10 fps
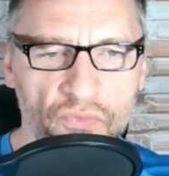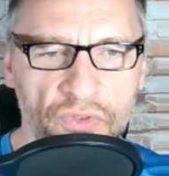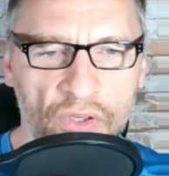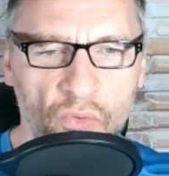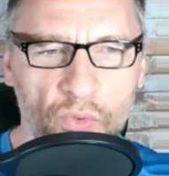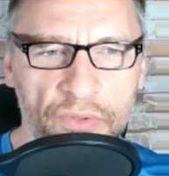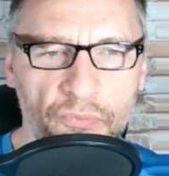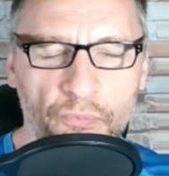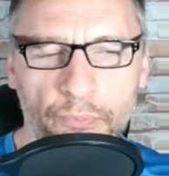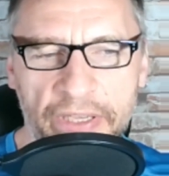would
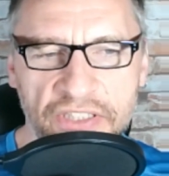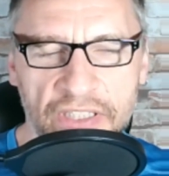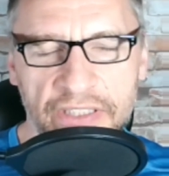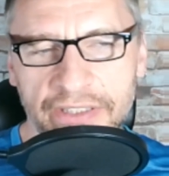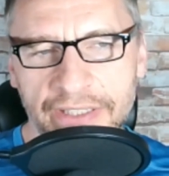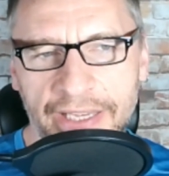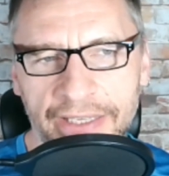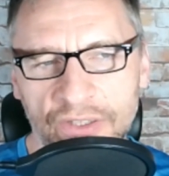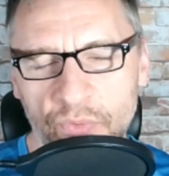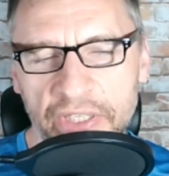basically
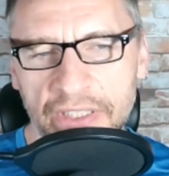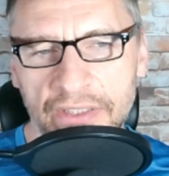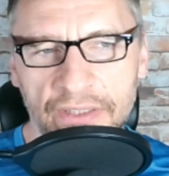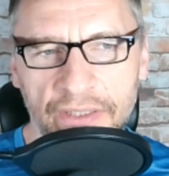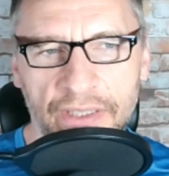indicate green.